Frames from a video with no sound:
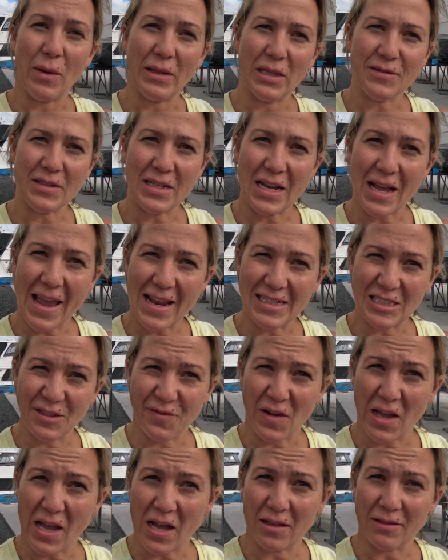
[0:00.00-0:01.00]
we're lifting our
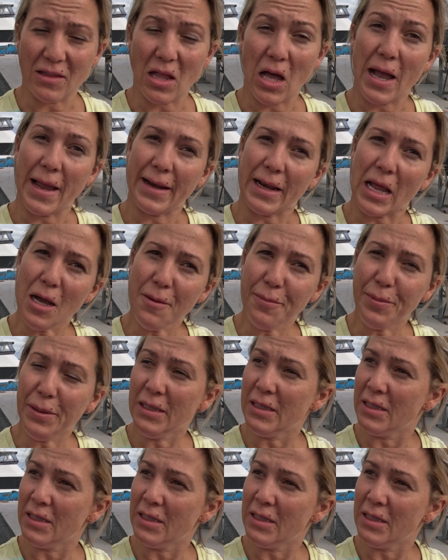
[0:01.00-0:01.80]
anti-foul line up,